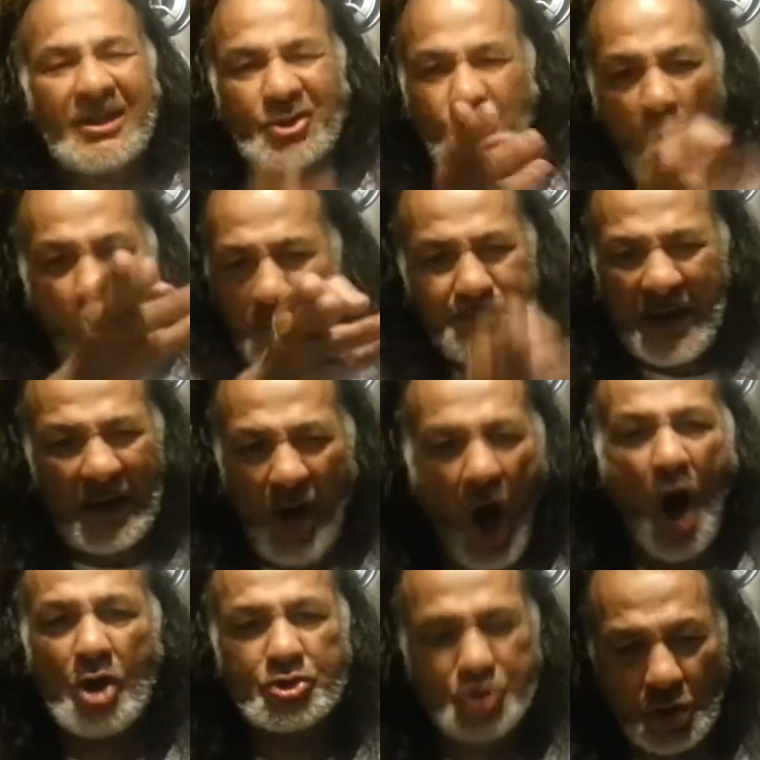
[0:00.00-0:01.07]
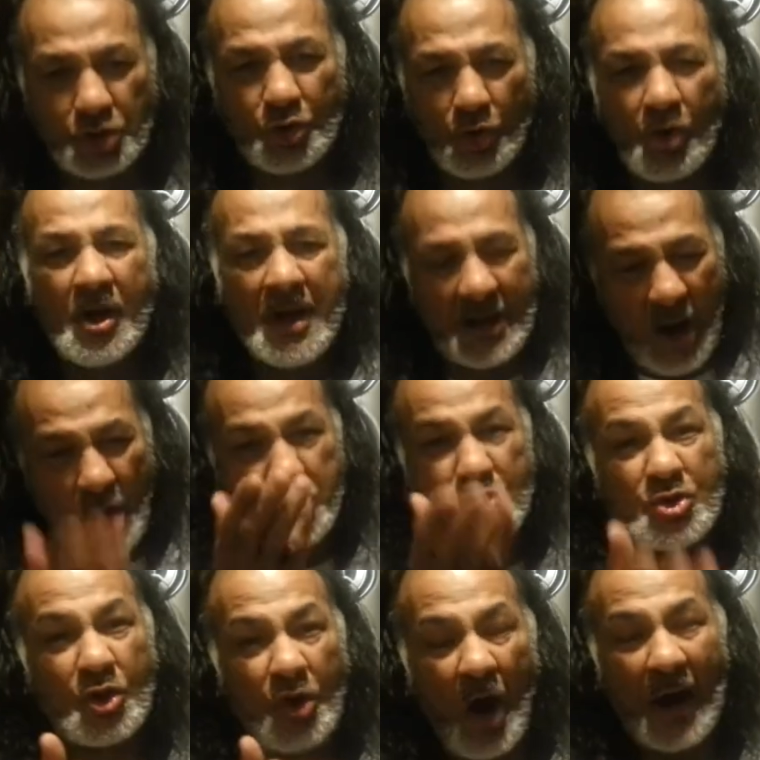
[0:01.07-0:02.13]
don't belong to you because
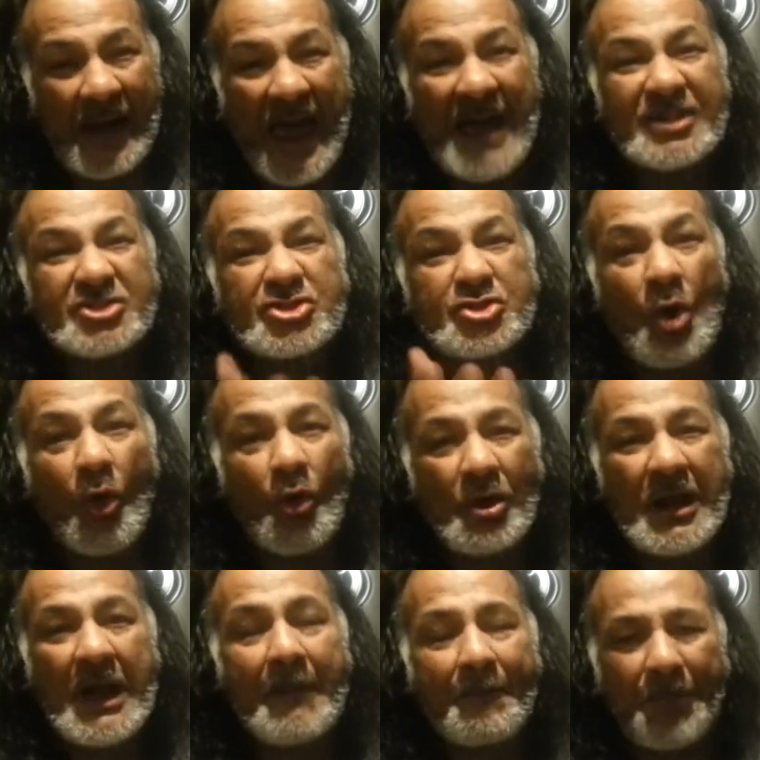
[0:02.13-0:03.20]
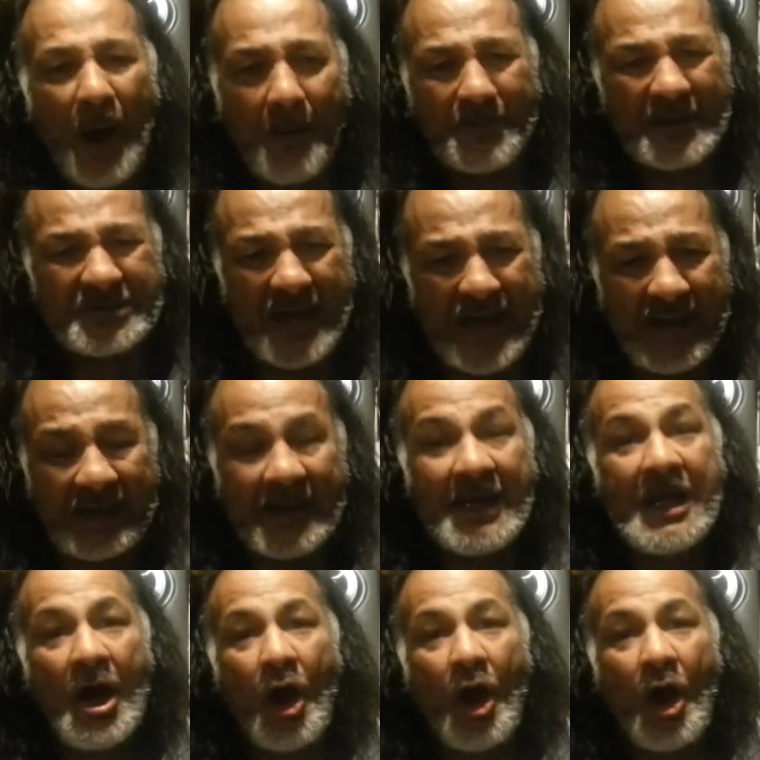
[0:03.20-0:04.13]
you collect stolen property.